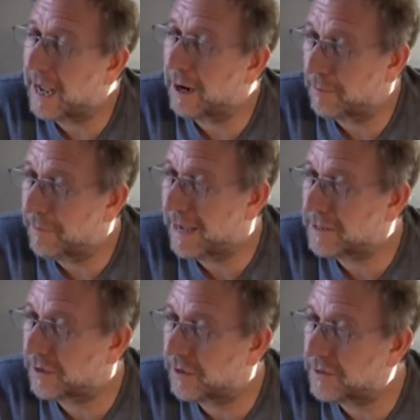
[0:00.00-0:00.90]
Arab
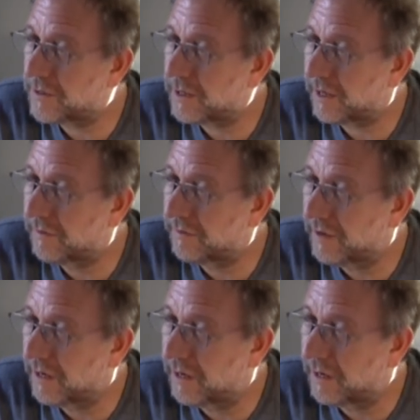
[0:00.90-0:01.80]
massacres
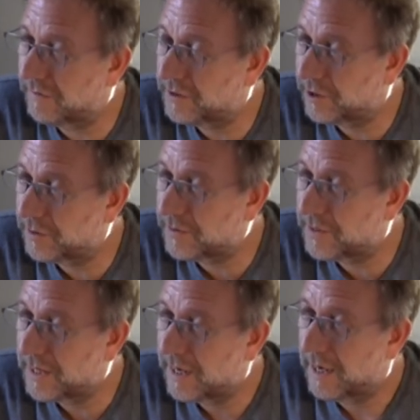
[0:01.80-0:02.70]
of
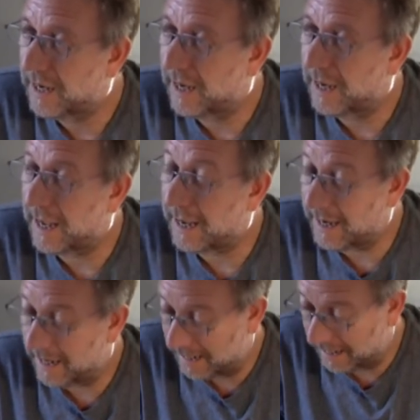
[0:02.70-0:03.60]
Jews
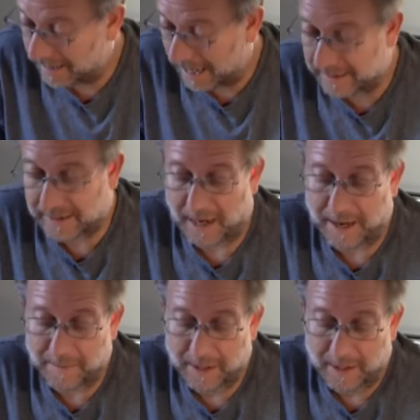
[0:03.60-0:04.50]
at that
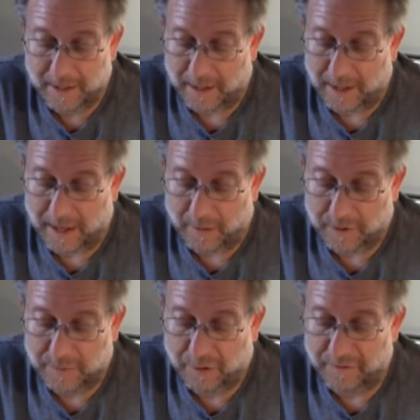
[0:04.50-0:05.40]
time,
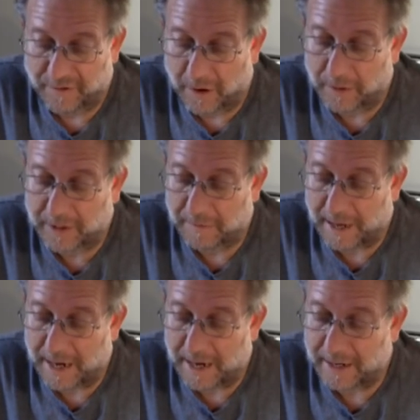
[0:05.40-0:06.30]
was provoked
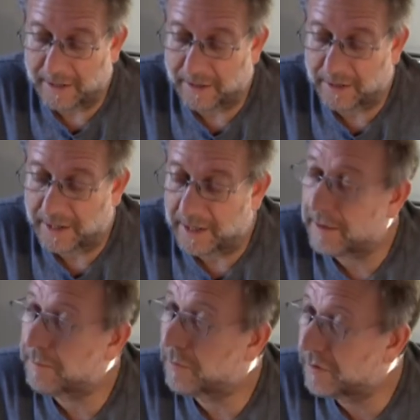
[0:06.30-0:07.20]
by
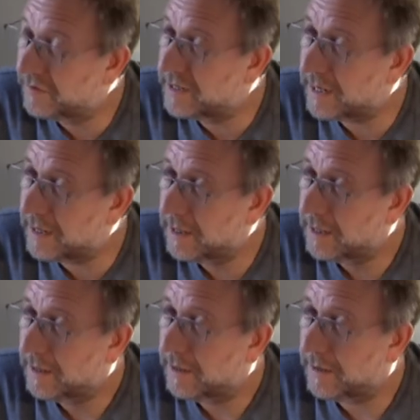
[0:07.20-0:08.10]
the Mufti,
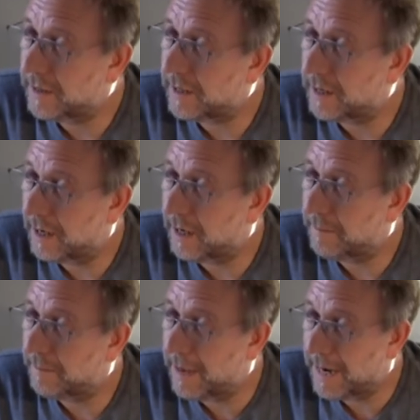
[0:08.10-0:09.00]
the
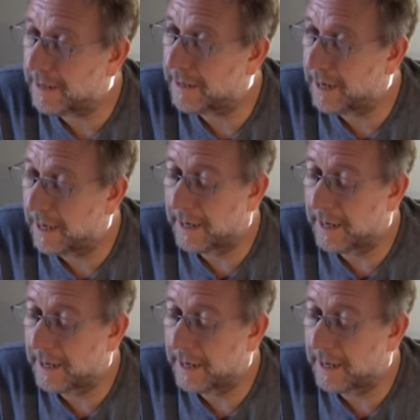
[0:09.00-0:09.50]
main